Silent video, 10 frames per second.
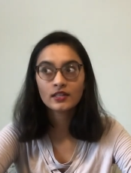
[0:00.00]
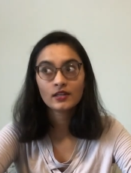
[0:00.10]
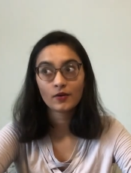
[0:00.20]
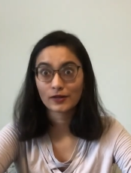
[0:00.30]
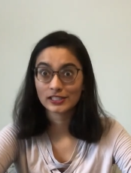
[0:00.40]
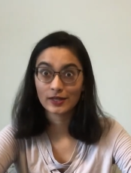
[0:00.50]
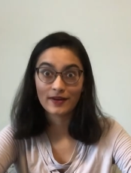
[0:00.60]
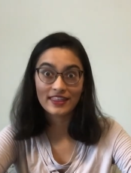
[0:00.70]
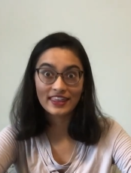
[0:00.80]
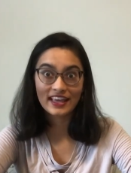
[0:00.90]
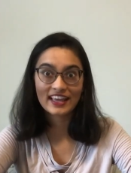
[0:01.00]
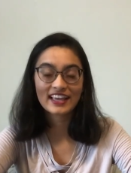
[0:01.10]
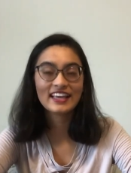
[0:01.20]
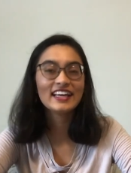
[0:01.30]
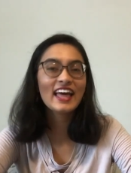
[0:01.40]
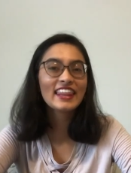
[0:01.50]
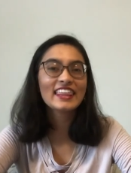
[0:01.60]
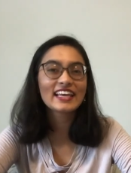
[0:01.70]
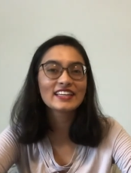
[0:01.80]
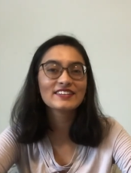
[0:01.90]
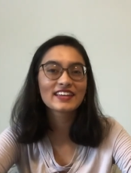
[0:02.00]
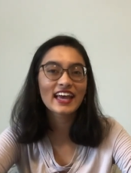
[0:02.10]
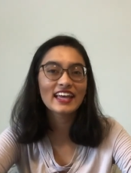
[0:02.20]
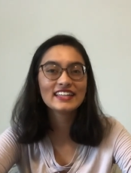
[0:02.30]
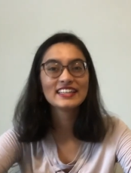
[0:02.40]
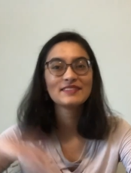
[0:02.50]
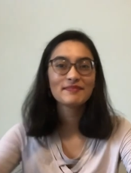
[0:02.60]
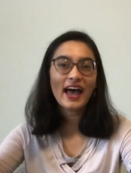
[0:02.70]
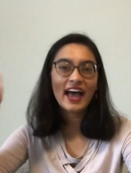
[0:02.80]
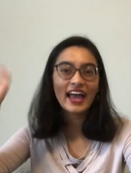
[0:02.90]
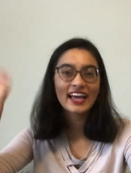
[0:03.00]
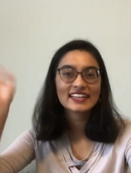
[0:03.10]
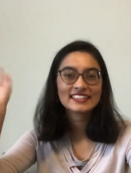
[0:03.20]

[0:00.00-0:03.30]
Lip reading: or so I think. Thank you again. Bye!